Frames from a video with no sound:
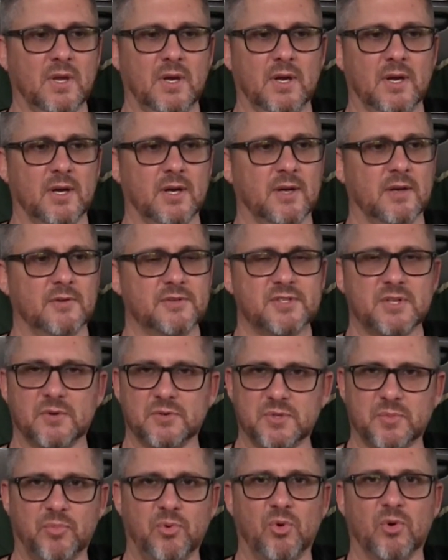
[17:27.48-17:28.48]
uh,
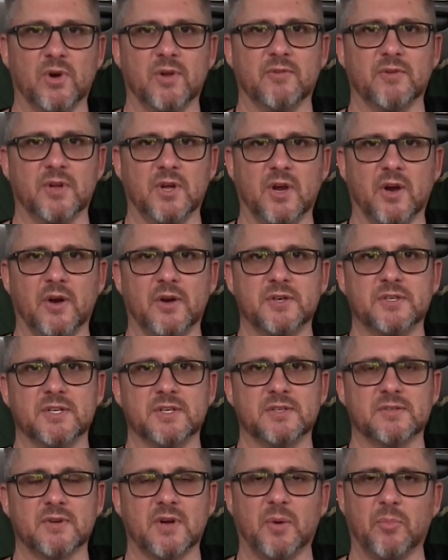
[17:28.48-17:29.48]
so supportive and
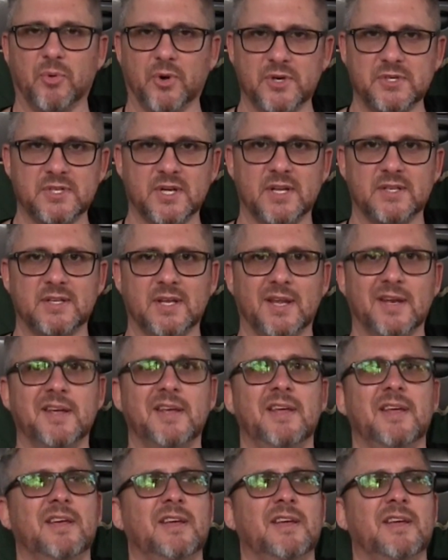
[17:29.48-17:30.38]
encouraging, so I appreciate that.